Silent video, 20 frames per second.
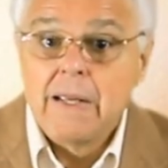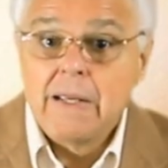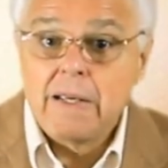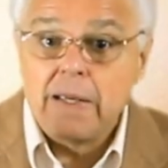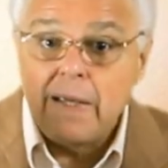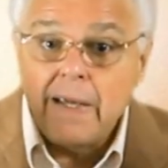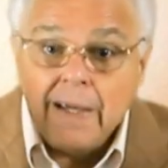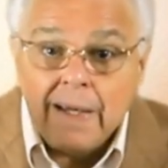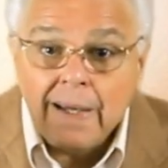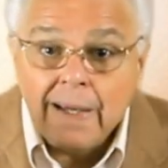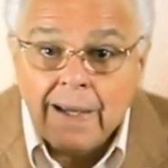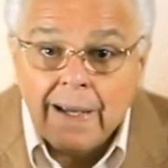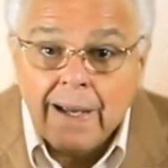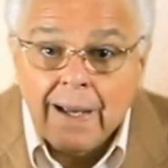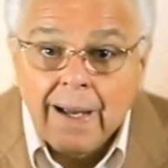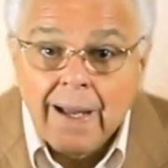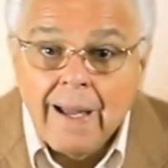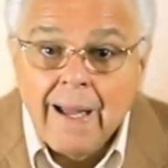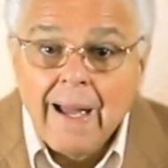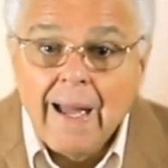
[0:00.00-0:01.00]
king
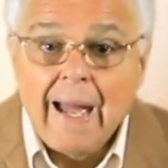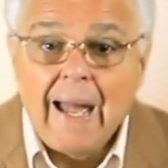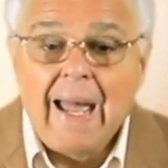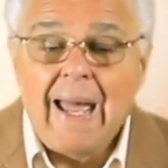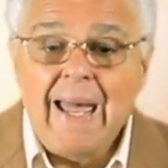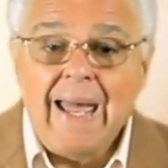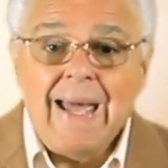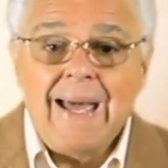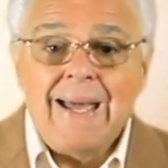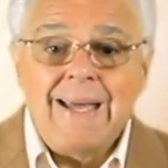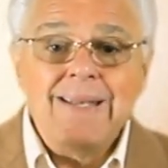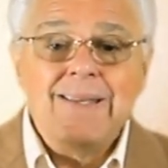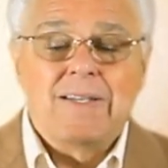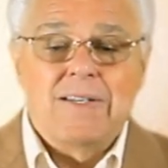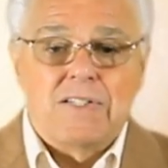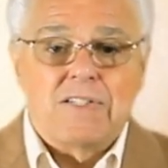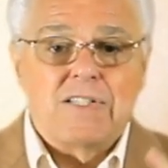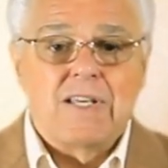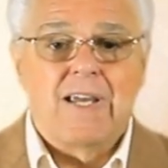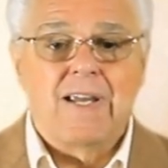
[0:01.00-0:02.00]
and the
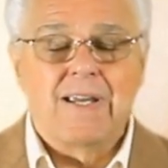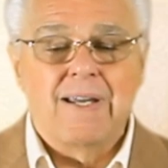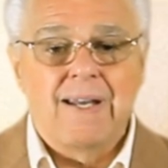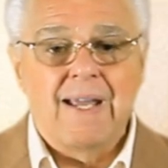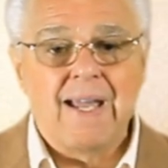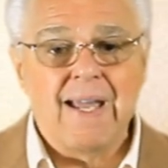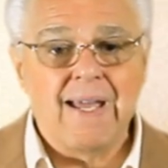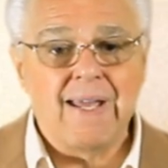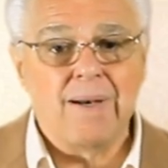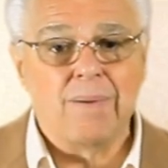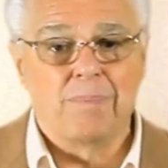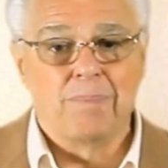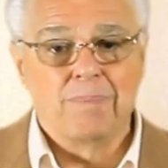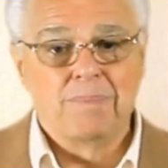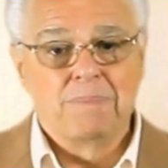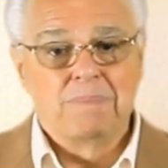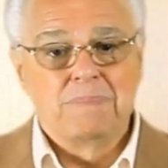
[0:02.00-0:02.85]
second Adam.